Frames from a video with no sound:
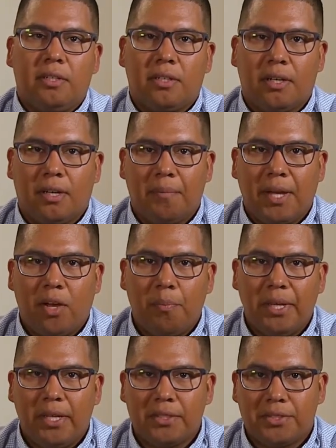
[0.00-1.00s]
how
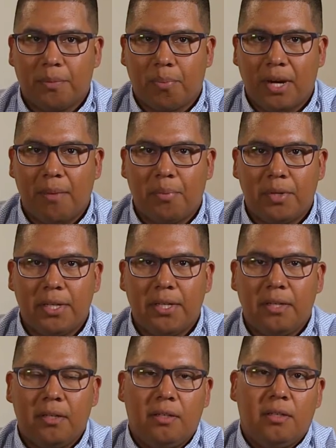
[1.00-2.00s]
big is the
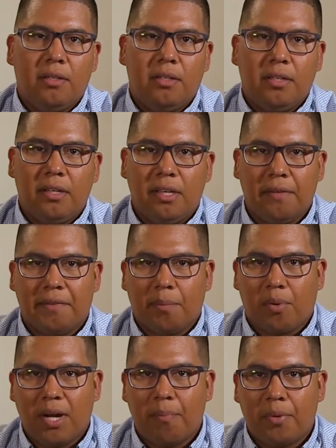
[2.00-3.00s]
property, if
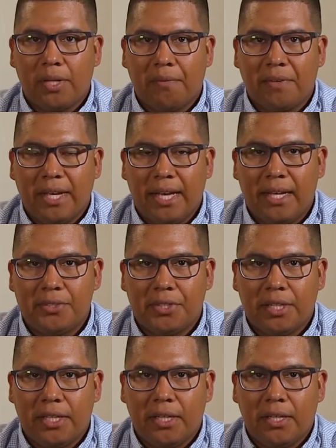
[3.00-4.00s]
it has
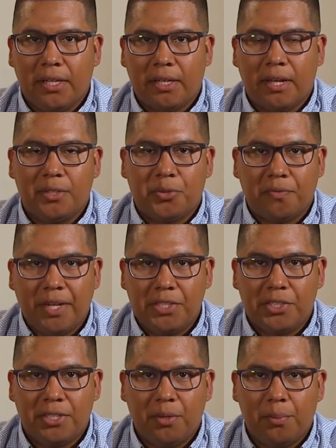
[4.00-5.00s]
any
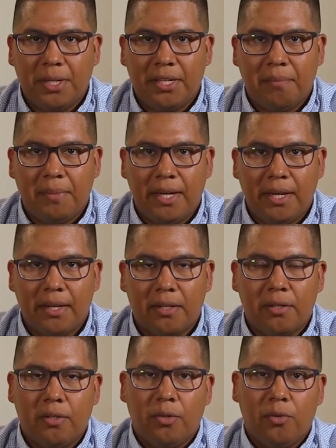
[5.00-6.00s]
conservation that would be in the back,
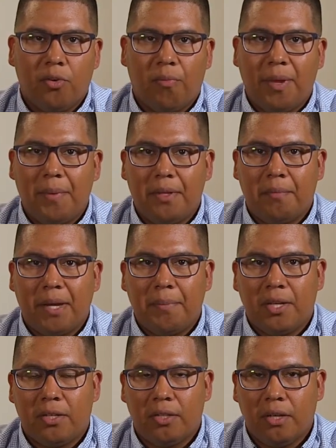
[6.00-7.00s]
or maybe it might
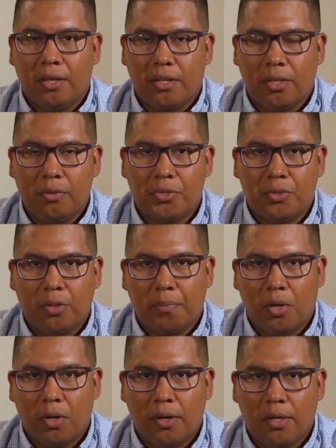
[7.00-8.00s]
be close to a
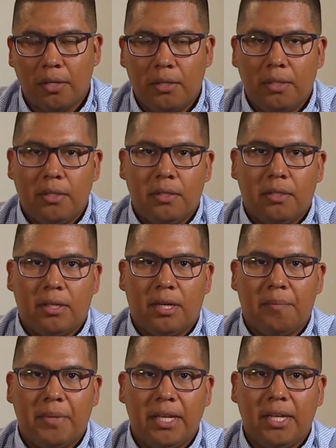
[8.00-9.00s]
park.
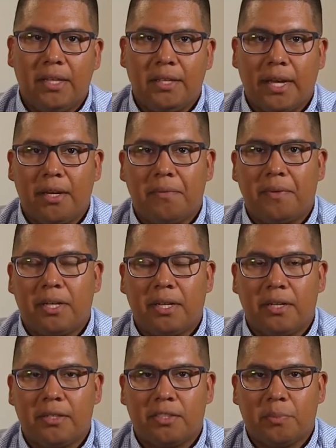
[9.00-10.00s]
Any kind
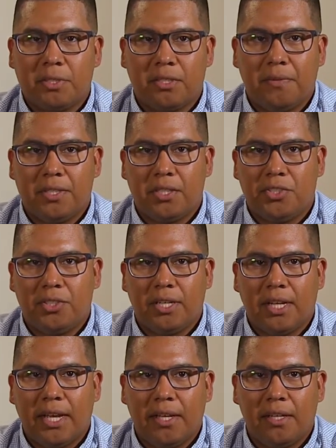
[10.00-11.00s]
of specifics that you
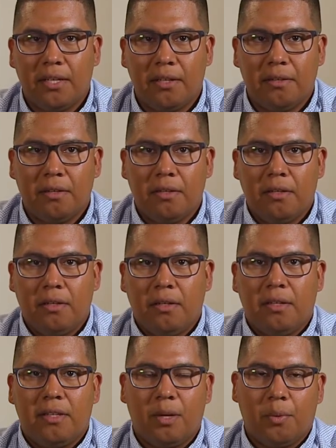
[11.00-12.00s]
can add in
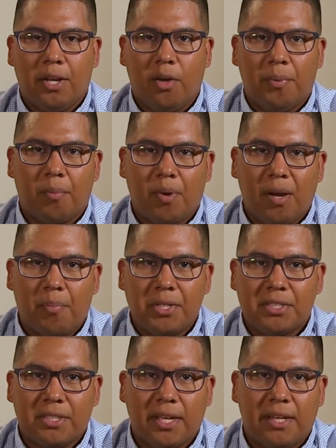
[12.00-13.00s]
that would help your property
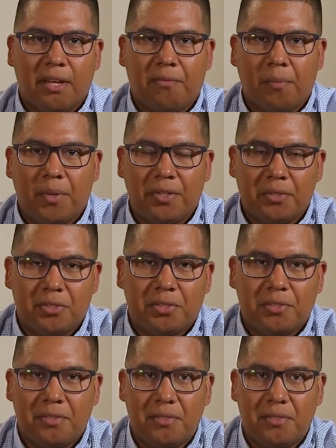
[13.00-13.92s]
stand out from others.